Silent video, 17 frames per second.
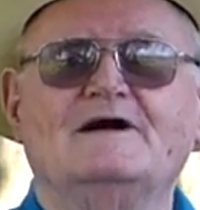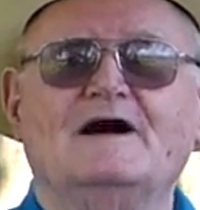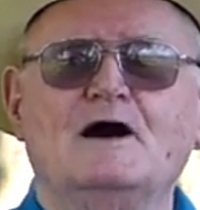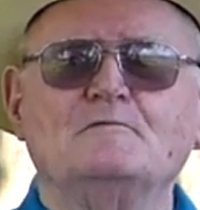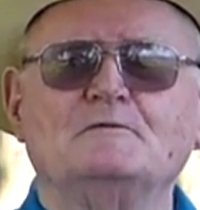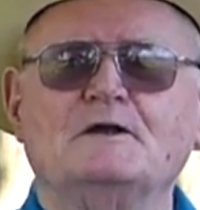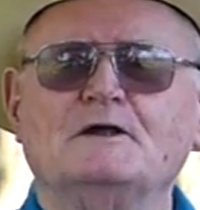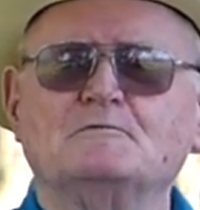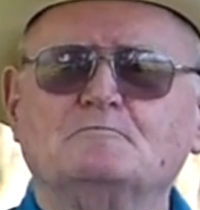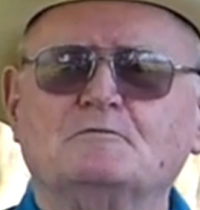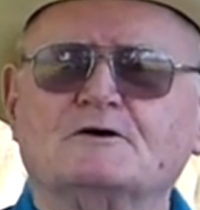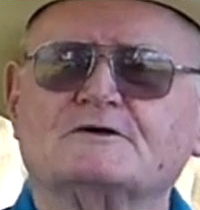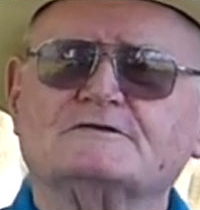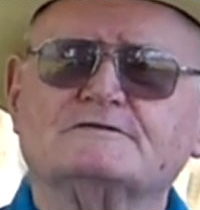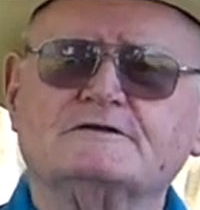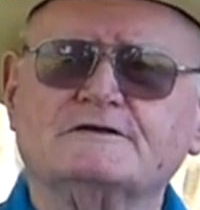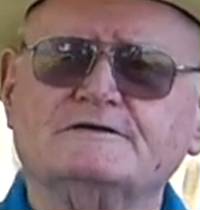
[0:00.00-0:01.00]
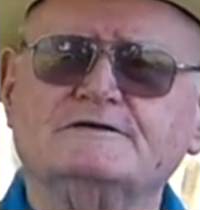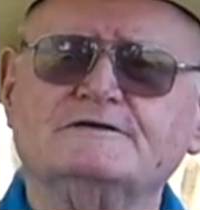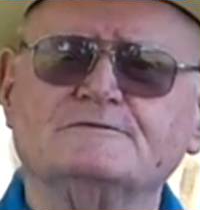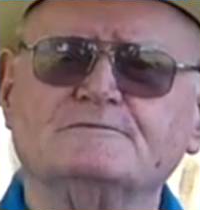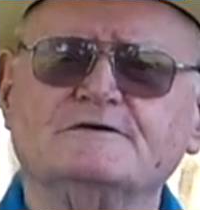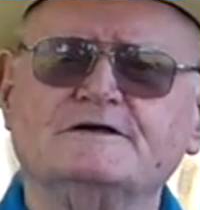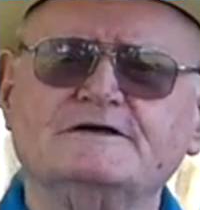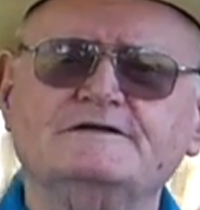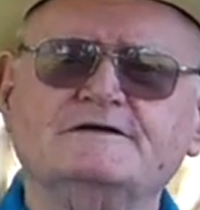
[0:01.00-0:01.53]
How many books did you
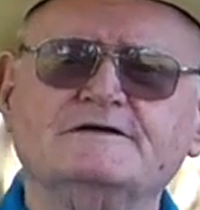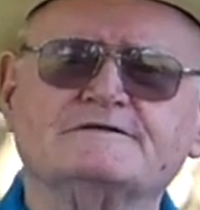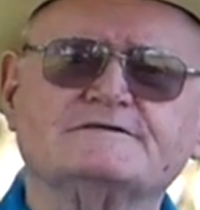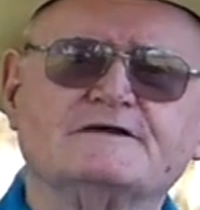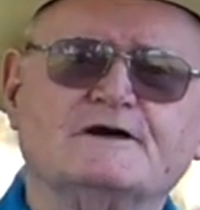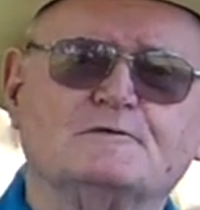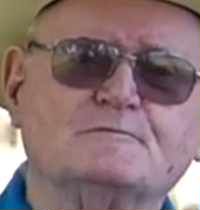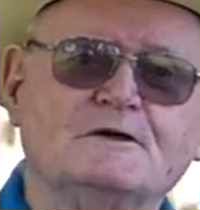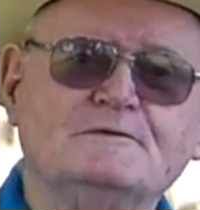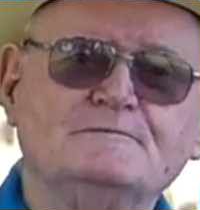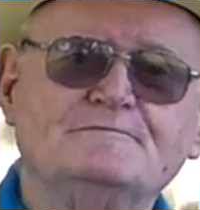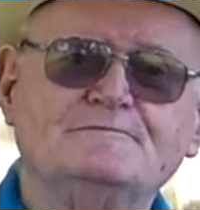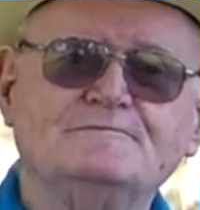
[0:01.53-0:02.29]
read this summer?